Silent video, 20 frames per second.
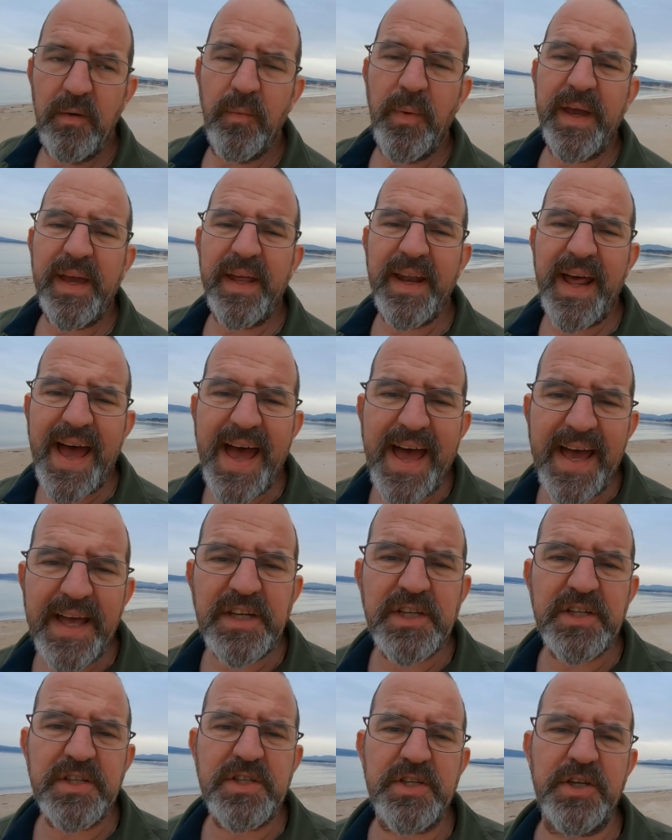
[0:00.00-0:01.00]
we're going to
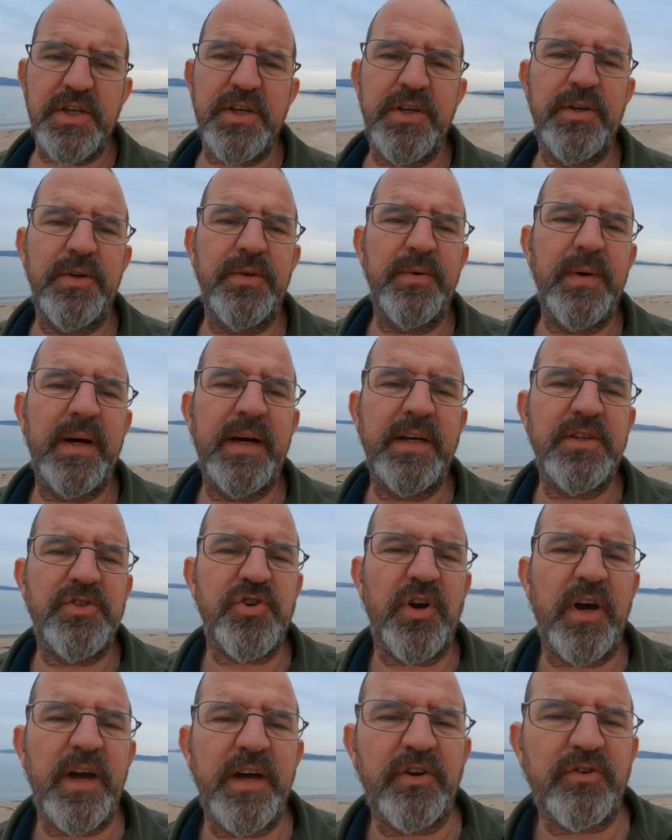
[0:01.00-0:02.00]
head to uh,
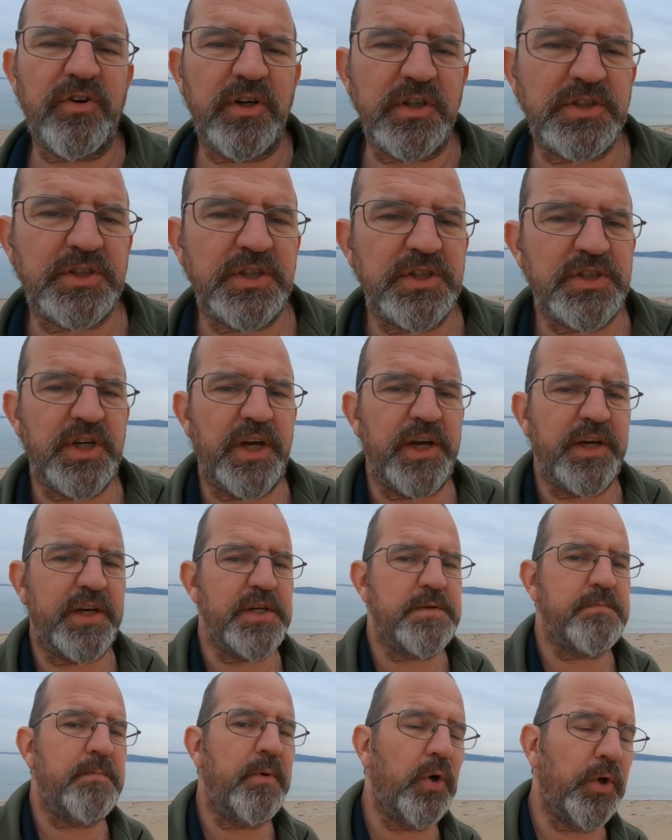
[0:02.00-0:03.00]
try and cross the
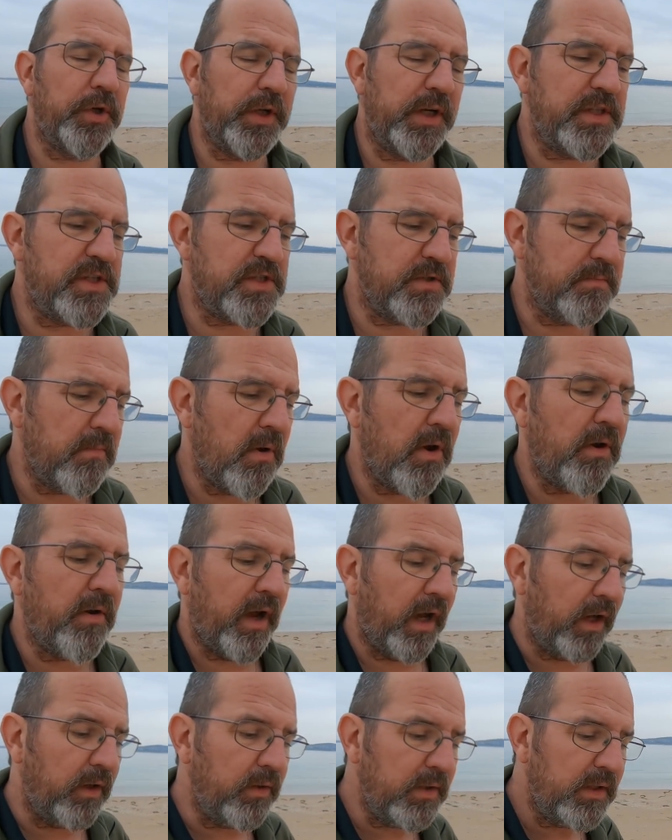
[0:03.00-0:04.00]
Turkish border
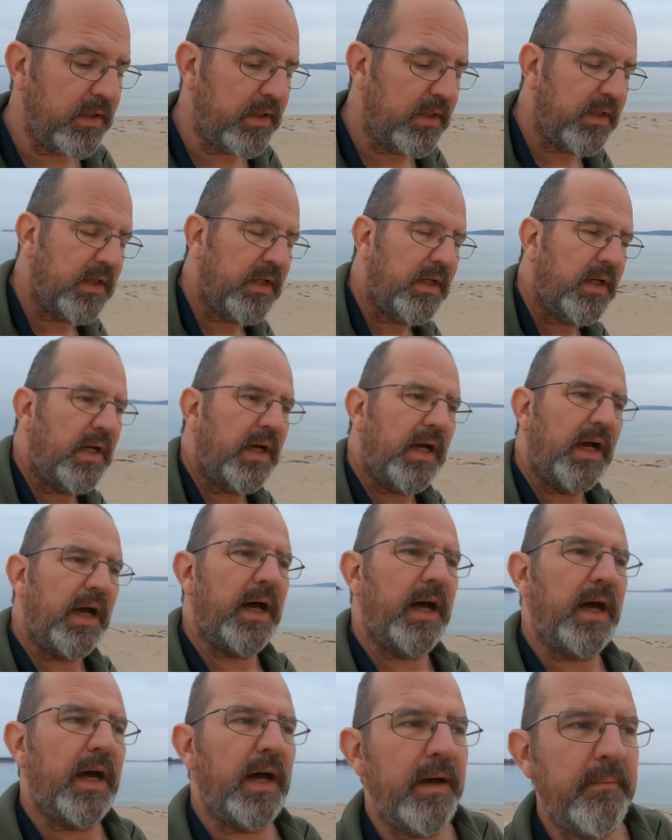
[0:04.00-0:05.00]
tomorrow
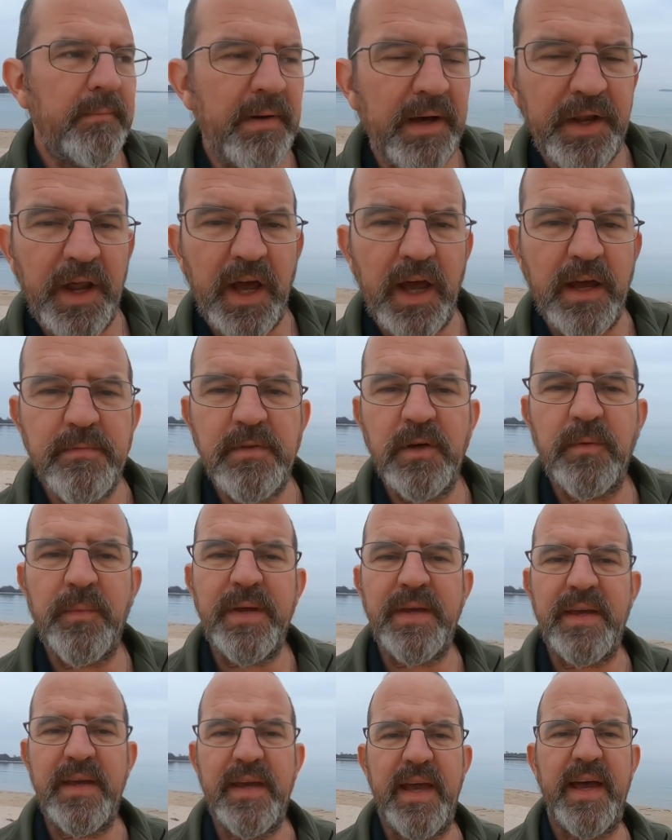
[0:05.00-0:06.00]
um, and hope that
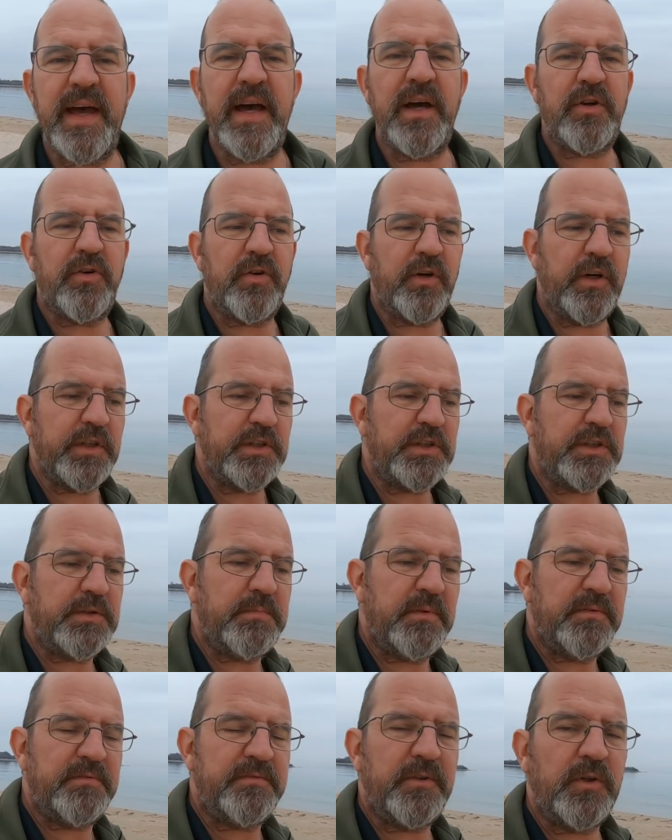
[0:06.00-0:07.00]
we can get across
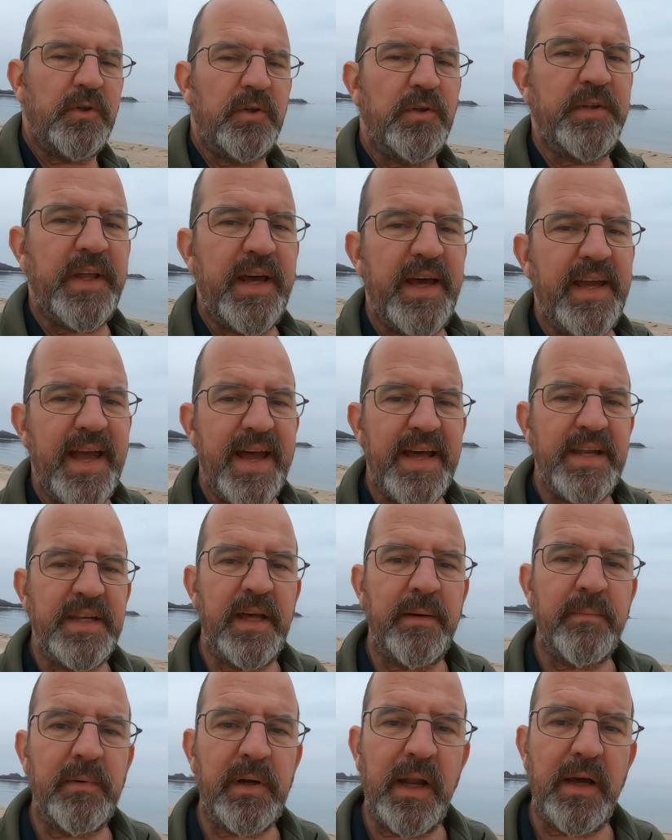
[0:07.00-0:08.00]
before they
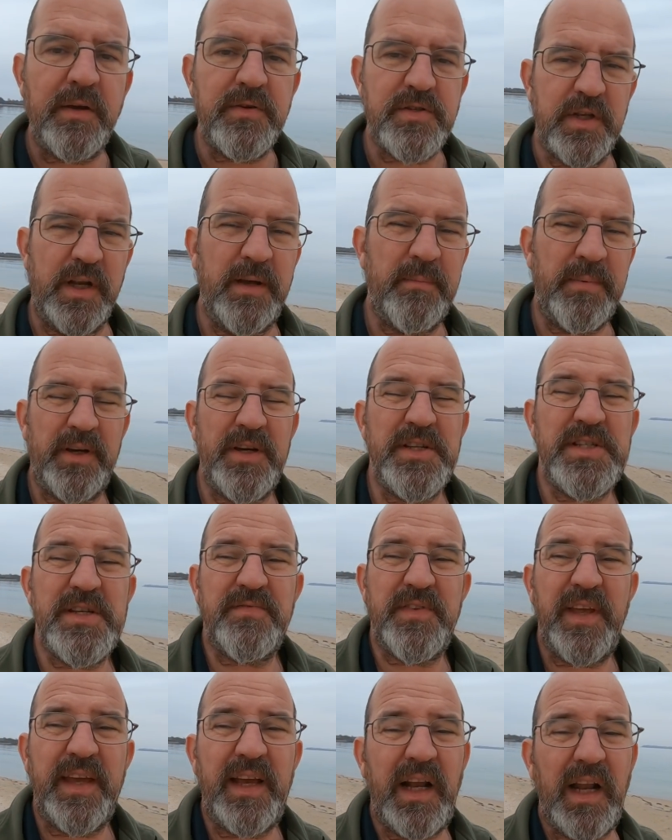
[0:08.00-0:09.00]
end up closing it. Because
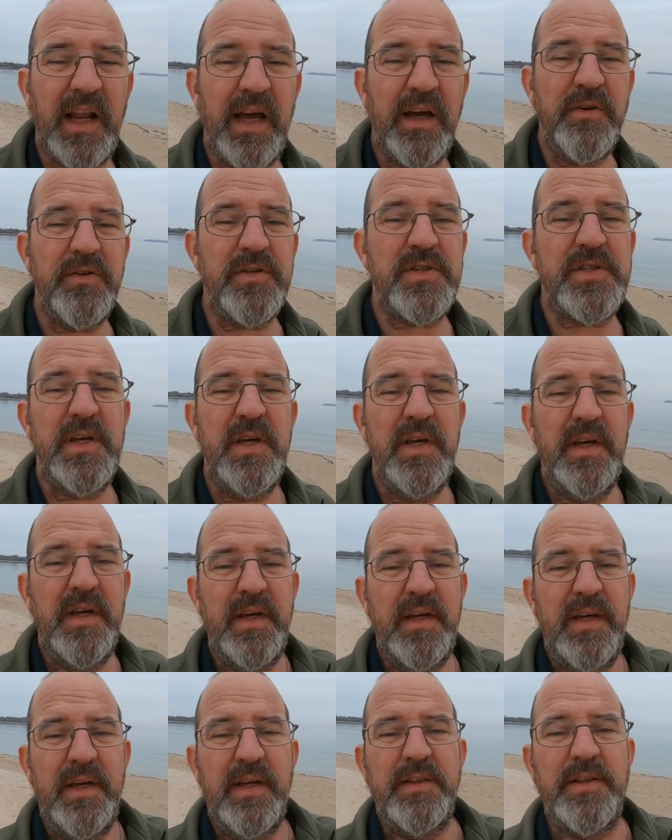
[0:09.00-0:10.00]
if they close
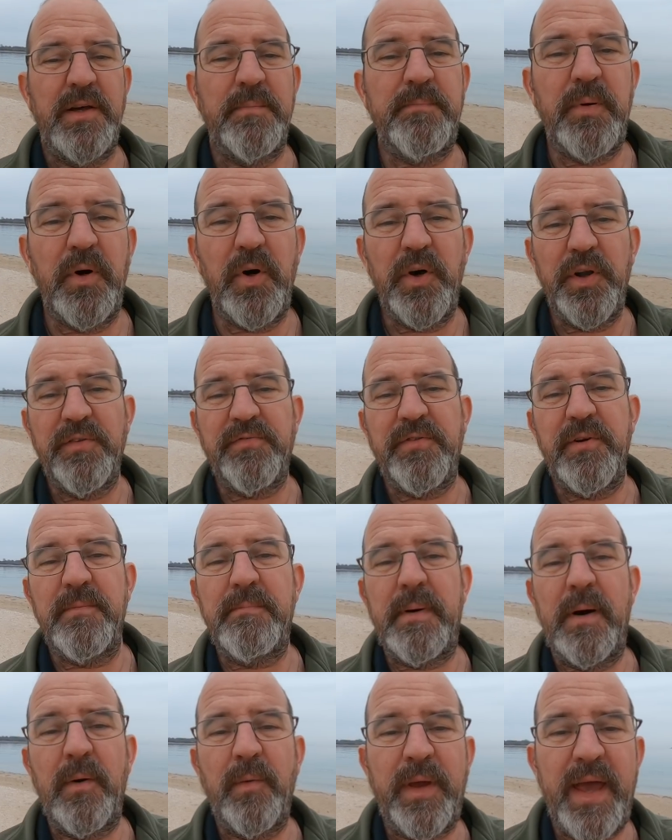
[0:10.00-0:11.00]
the border
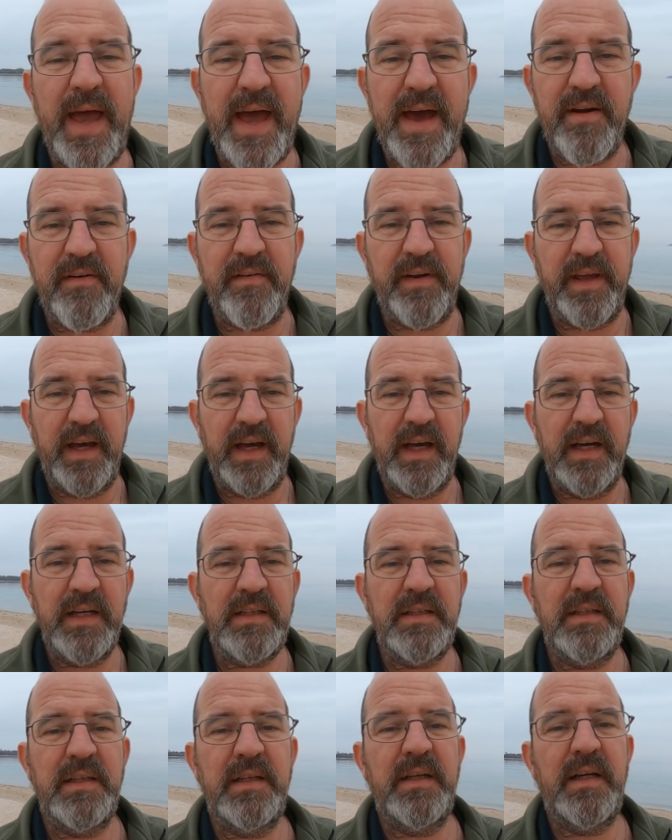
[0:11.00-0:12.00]
from
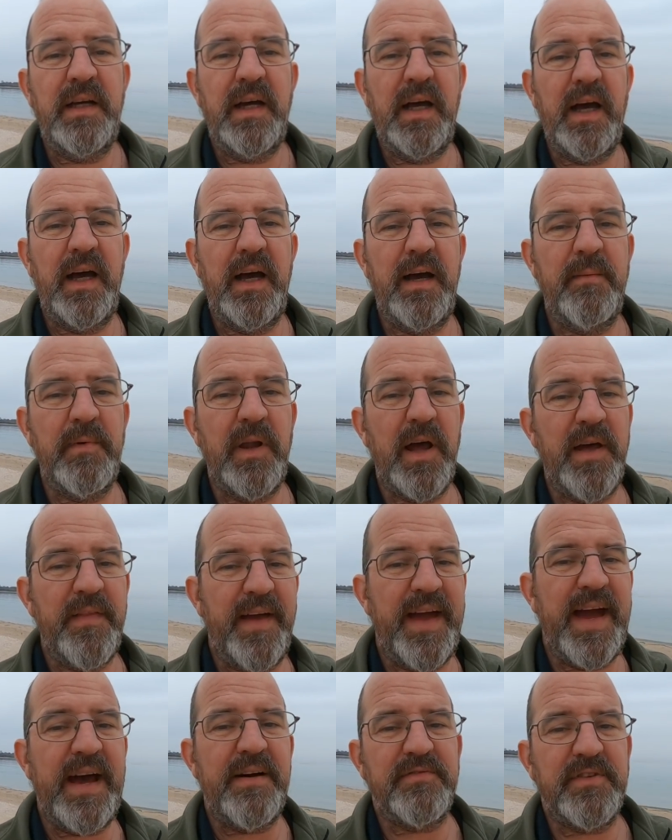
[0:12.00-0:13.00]
Bulgaria, um, like
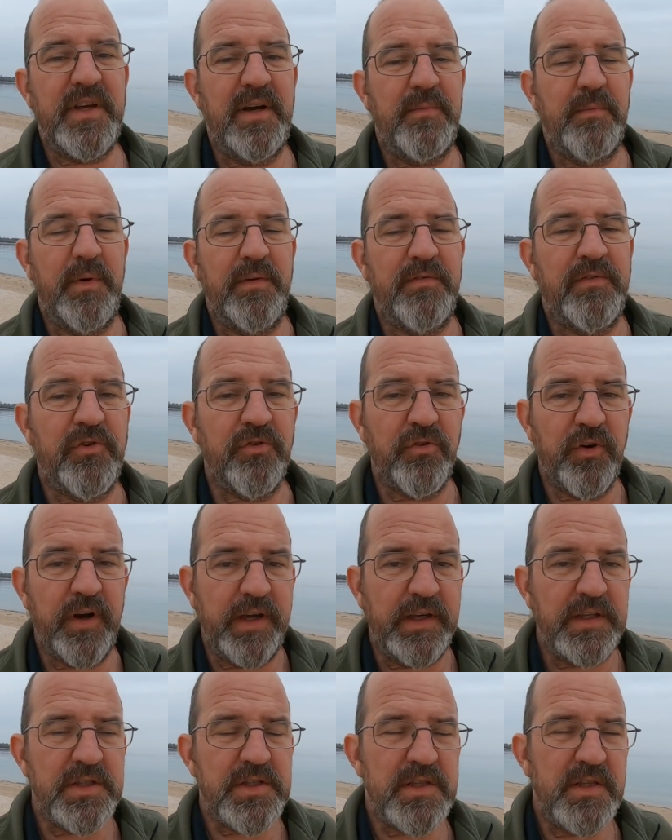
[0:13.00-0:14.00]
they have done with
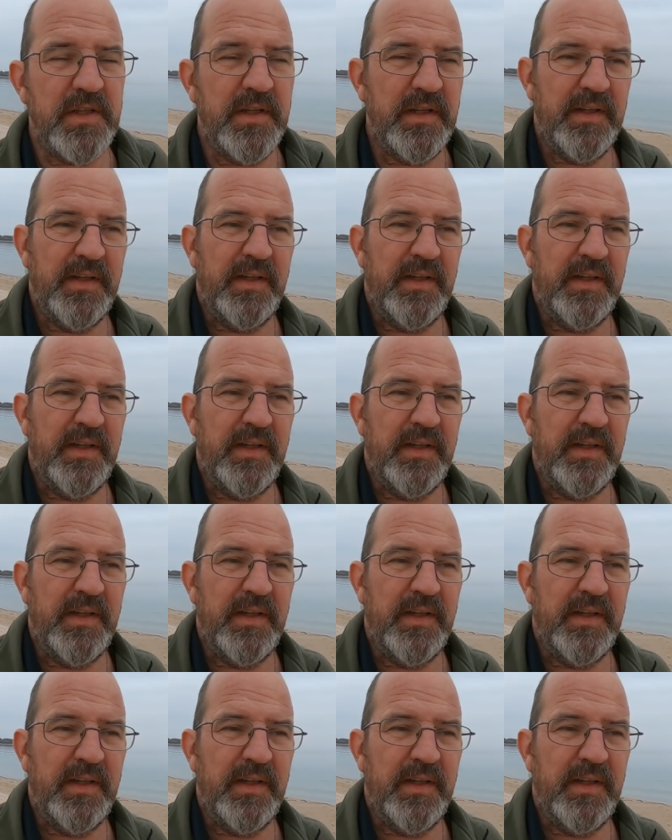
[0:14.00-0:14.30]
Greece,